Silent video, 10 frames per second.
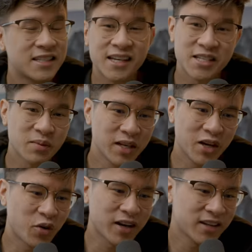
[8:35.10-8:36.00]
Let's say somebody
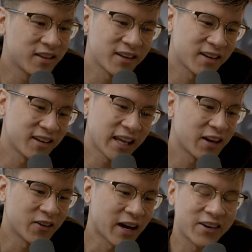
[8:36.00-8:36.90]
created the, you
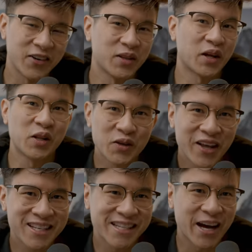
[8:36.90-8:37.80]
know, I don't know, the Clone
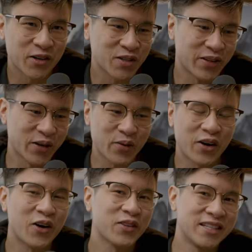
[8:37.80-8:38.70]
X DAO or something
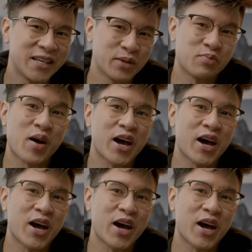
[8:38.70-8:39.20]
where all they did was